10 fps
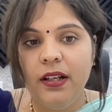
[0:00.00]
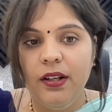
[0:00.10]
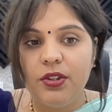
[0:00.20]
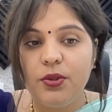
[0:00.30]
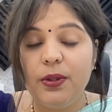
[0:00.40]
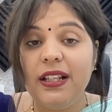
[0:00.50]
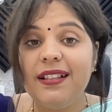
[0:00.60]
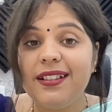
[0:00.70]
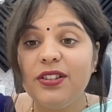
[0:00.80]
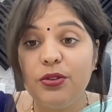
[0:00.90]
So when I
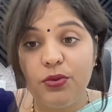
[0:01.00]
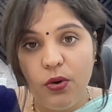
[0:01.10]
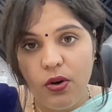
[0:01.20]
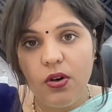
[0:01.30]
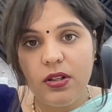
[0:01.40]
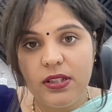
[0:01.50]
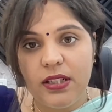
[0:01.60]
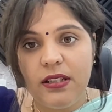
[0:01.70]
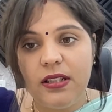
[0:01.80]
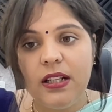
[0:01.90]
say the raw
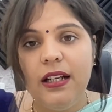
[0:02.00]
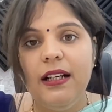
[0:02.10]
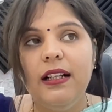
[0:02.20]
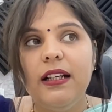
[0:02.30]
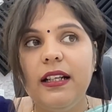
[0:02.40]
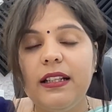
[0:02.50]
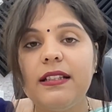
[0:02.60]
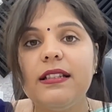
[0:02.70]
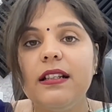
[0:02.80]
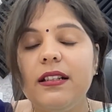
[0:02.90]
content,
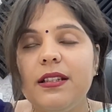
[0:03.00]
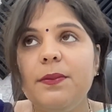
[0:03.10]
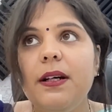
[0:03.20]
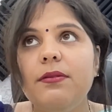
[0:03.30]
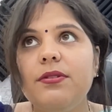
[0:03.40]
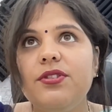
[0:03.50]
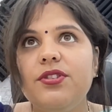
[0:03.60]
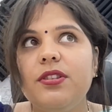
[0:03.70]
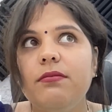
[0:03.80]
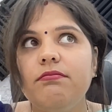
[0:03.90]
it's about
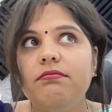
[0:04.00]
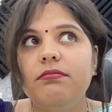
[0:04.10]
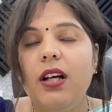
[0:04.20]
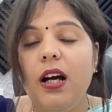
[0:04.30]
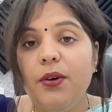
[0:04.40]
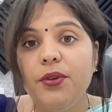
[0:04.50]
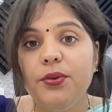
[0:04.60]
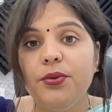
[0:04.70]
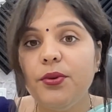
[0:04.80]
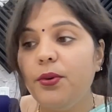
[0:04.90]
how
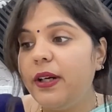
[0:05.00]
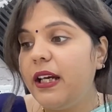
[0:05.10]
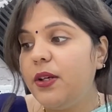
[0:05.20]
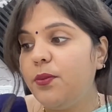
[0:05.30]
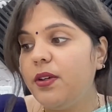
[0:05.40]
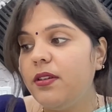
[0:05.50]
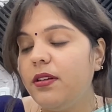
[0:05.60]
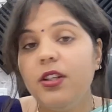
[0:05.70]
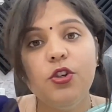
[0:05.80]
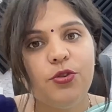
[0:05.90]
you go ahead with a
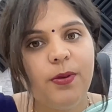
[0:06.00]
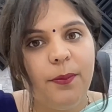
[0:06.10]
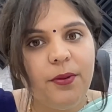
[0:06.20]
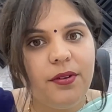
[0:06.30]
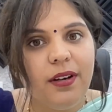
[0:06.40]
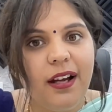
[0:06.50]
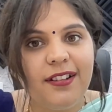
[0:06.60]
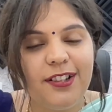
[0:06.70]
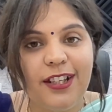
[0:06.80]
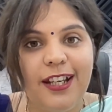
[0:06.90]
newspaper
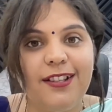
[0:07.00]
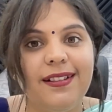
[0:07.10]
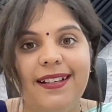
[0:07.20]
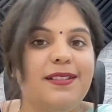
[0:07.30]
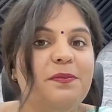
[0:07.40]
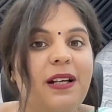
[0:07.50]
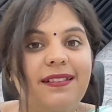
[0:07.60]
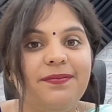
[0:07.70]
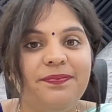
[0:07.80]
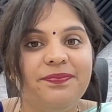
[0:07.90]
and create a lesson
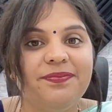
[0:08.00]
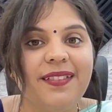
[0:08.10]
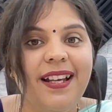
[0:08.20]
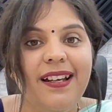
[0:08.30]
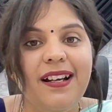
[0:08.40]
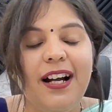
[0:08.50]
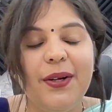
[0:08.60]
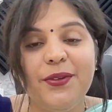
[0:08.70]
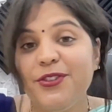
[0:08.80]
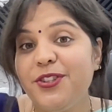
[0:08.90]
plan,
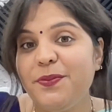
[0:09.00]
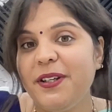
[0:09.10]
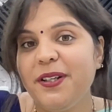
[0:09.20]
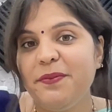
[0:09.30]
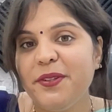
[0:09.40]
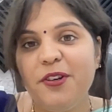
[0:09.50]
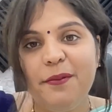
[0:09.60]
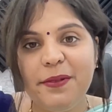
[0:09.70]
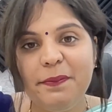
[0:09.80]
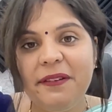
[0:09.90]
how you just pick up a
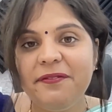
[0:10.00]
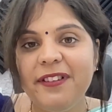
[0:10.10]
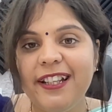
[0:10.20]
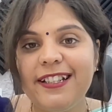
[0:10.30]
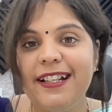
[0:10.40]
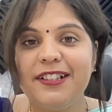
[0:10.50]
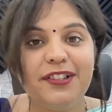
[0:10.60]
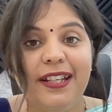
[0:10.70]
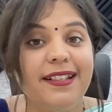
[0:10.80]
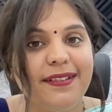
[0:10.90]
normal pamphlet and
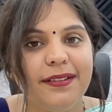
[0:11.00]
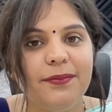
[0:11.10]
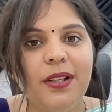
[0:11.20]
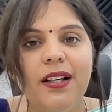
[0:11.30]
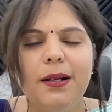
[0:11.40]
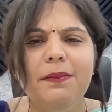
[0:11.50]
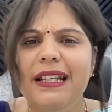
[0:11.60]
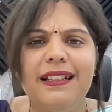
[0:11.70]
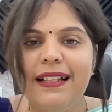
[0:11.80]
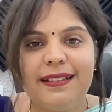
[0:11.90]
create a
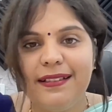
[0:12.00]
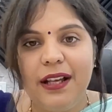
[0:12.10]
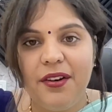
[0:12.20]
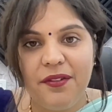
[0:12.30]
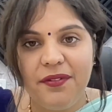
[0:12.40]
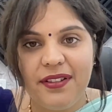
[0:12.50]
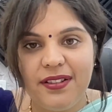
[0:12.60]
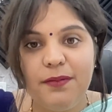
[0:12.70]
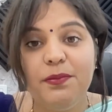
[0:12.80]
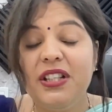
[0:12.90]
complete lesson out of it,
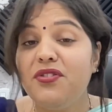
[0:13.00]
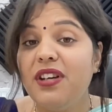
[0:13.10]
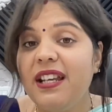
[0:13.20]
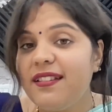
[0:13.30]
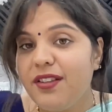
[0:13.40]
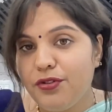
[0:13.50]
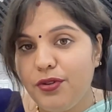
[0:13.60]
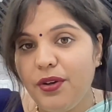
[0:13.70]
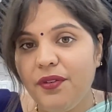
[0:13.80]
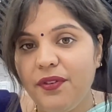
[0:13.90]
complete training session
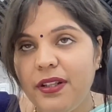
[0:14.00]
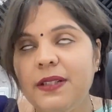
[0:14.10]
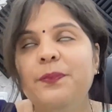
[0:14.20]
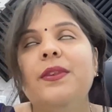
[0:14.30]
out of it.